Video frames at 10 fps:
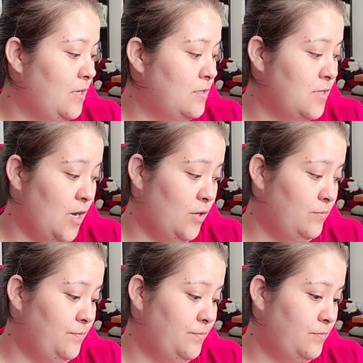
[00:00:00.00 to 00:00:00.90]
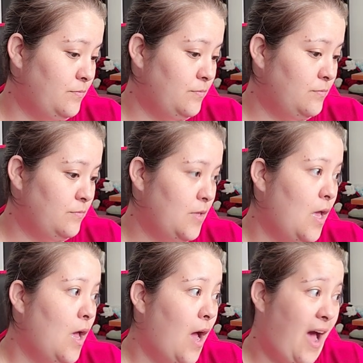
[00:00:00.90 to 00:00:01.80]
So
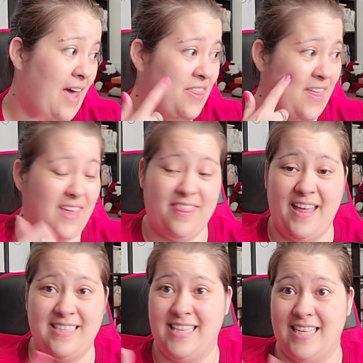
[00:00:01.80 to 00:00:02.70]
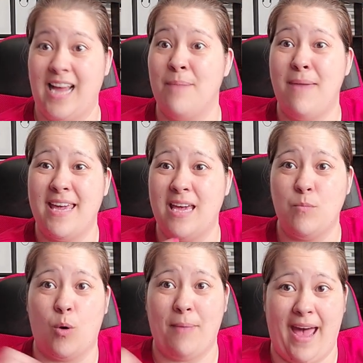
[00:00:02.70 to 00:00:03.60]
I think that's it. I'm making
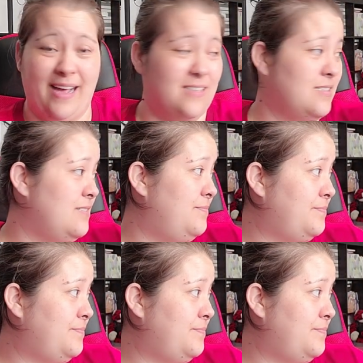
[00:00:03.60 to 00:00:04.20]
more bags.